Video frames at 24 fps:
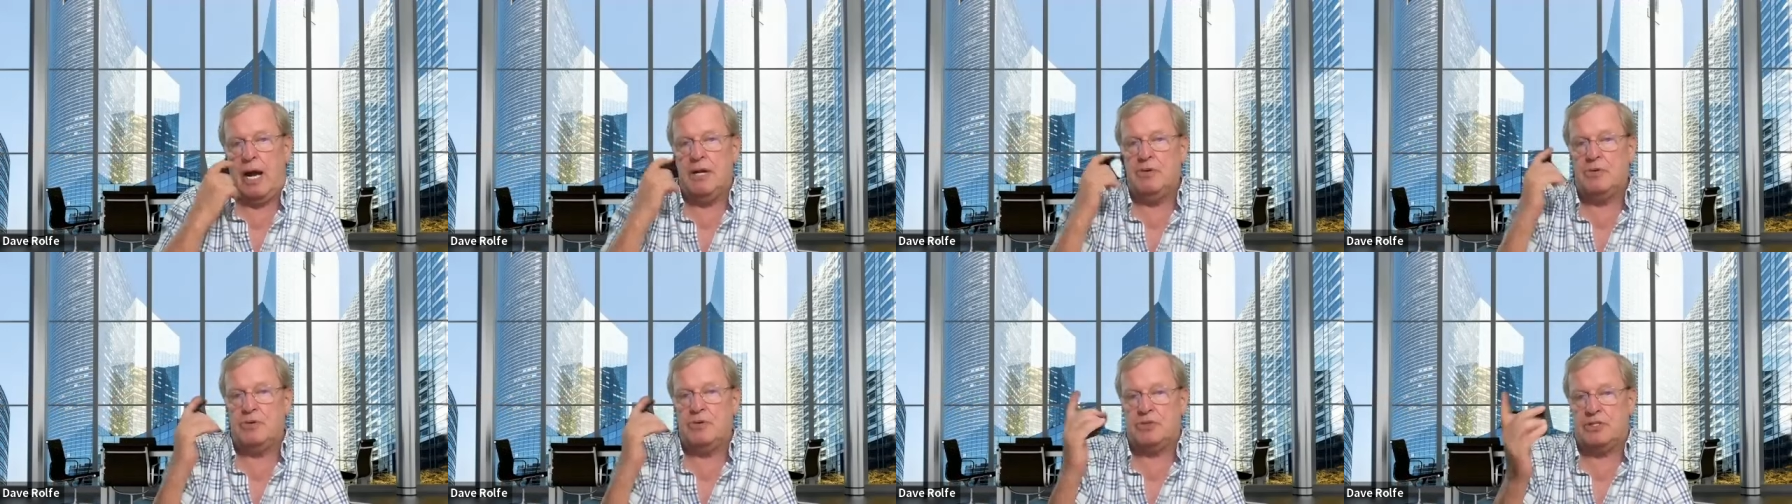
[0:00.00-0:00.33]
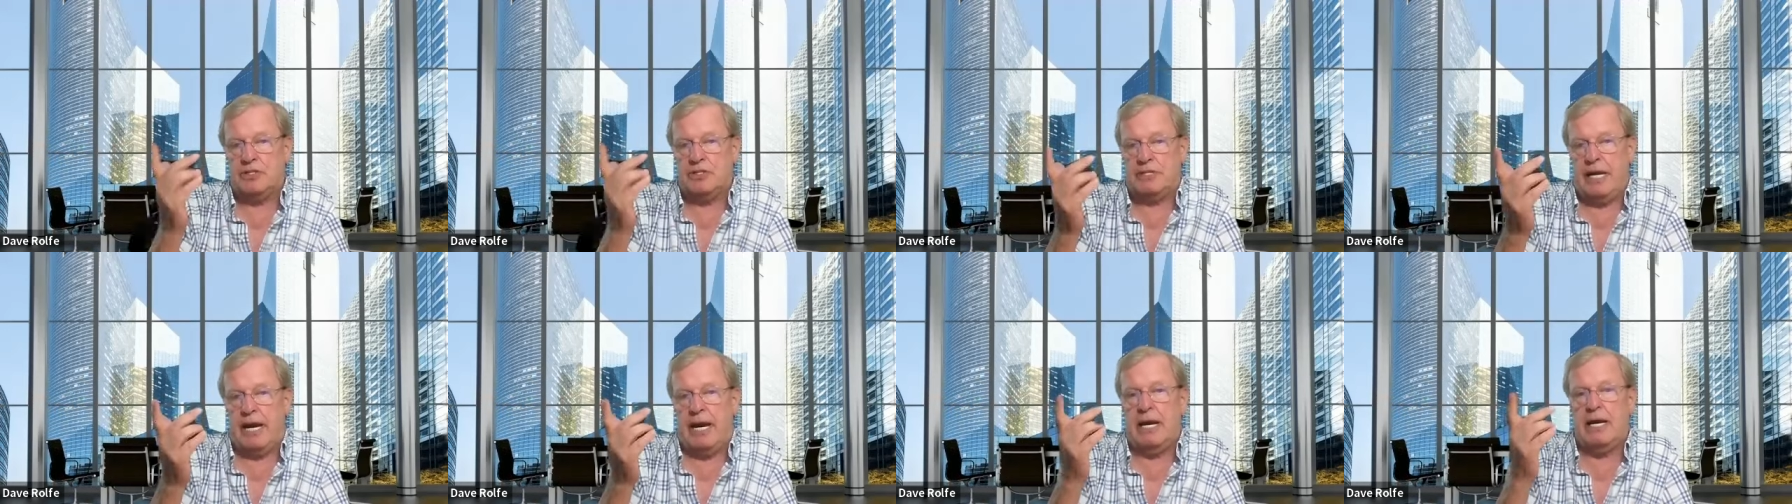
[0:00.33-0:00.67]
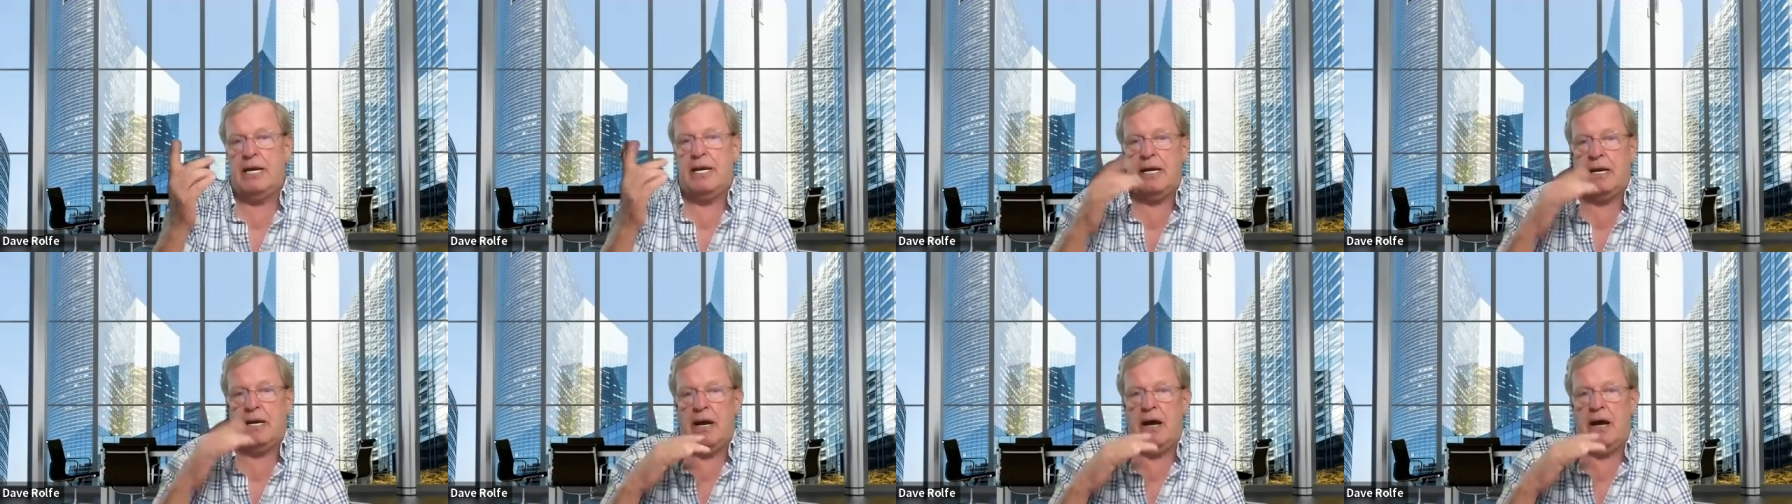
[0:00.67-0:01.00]

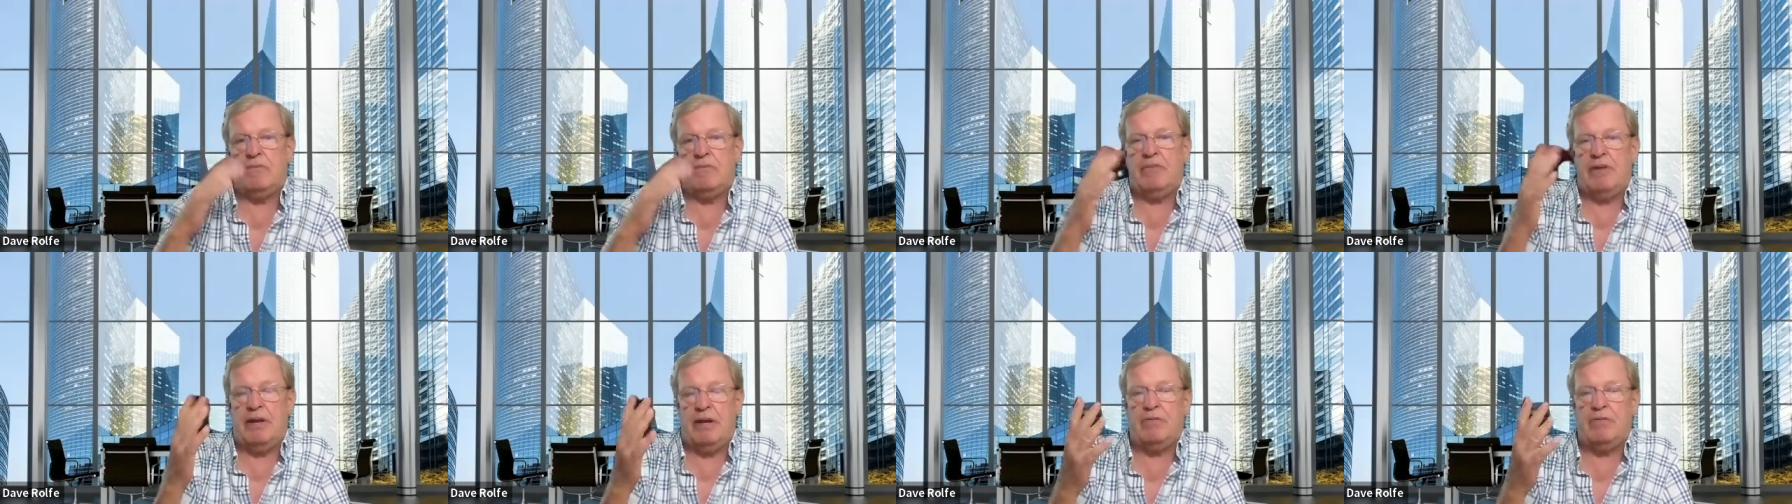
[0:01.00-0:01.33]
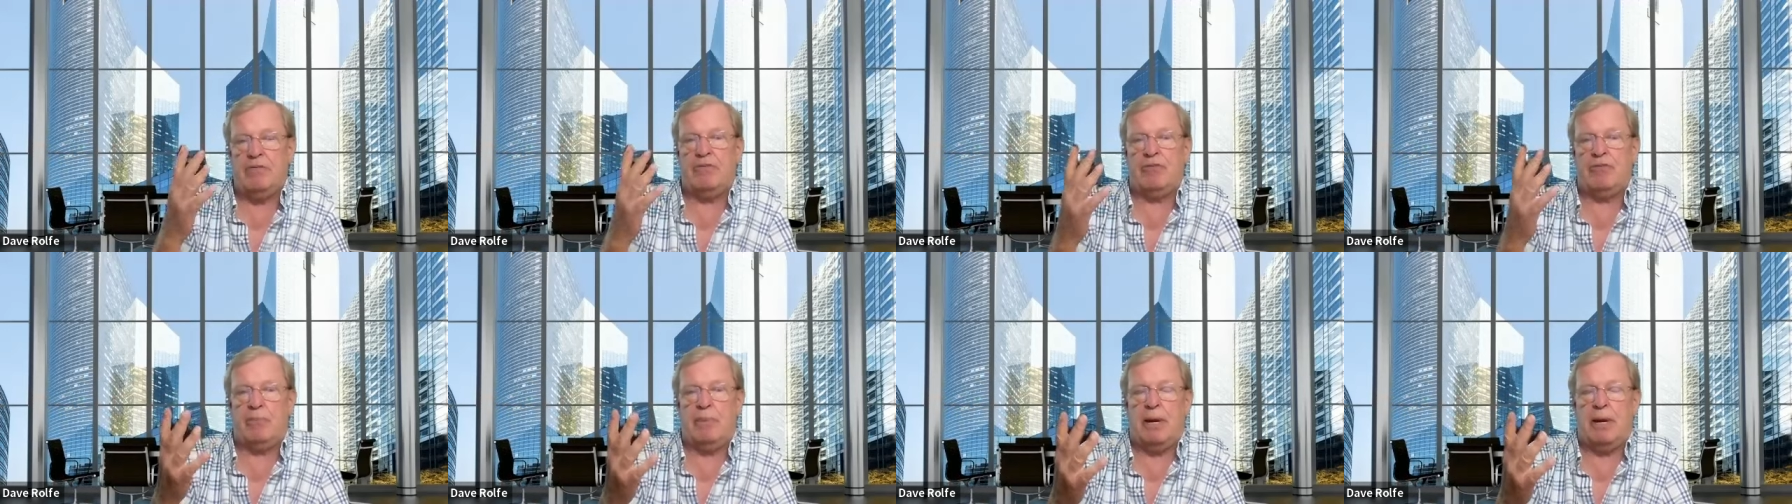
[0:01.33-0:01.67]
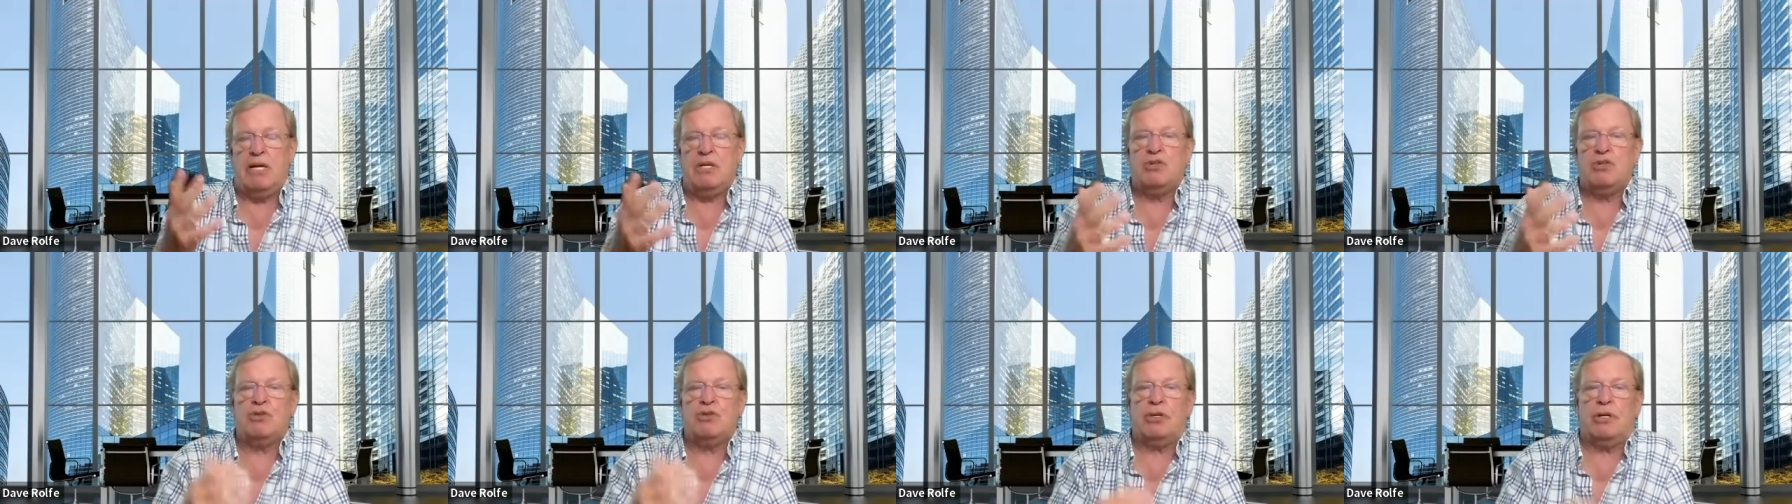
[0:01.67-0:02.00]
understanding of
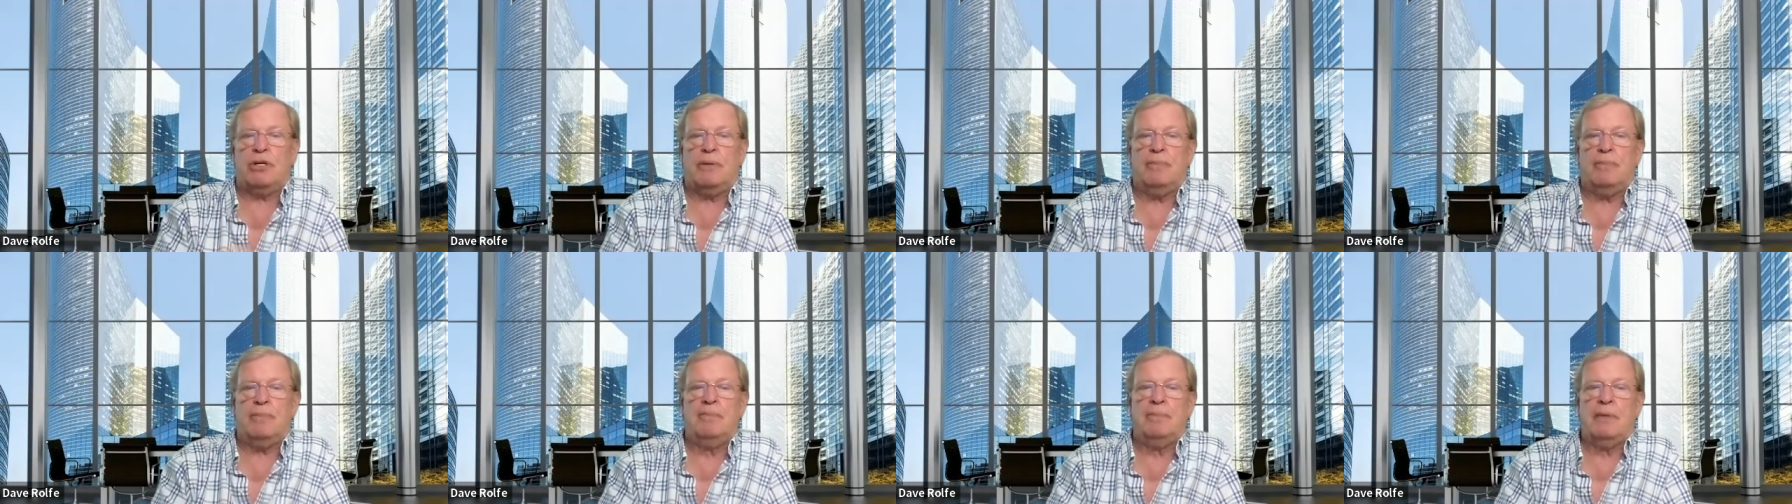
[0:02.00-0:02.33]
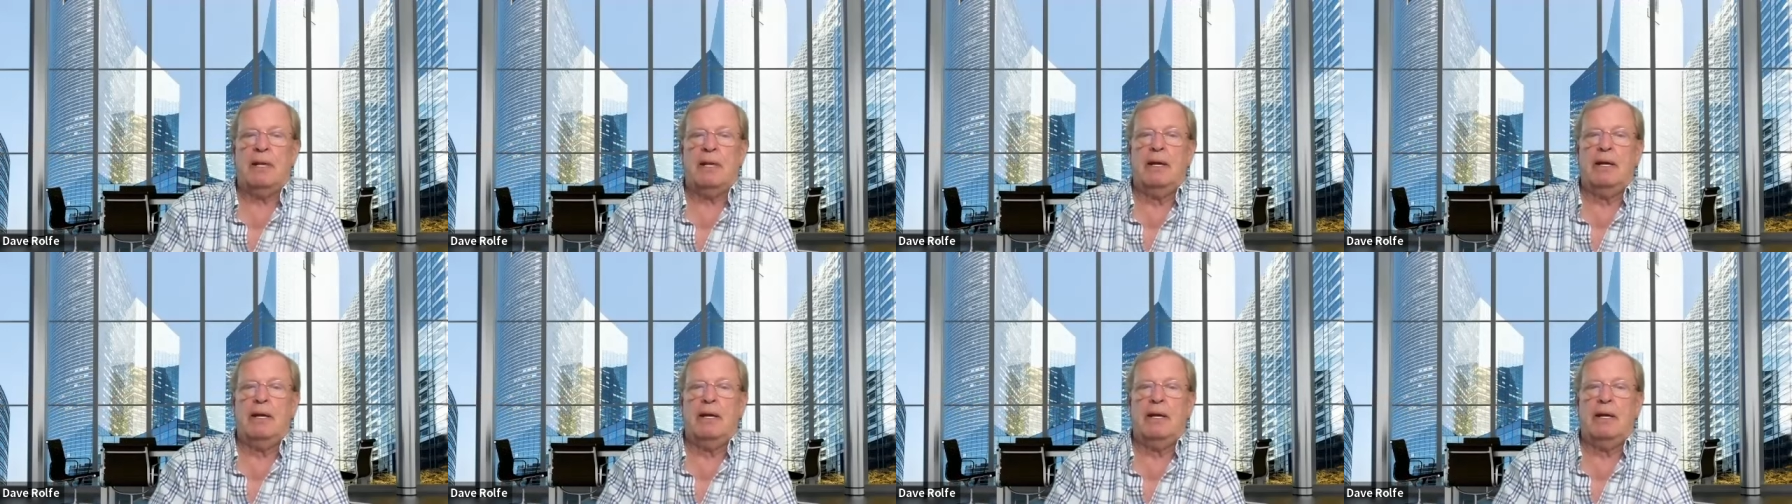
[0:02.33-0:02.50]
information,